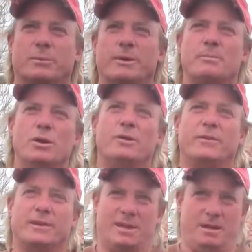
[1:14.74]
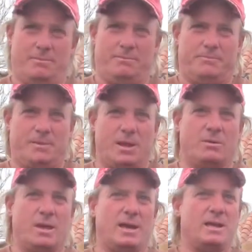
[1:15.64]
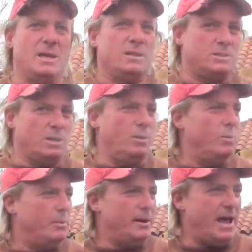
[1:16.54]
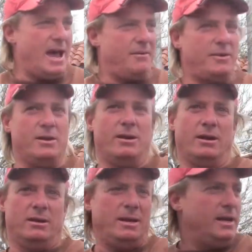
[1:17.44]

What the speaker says: and removing them. Okay, so what we have here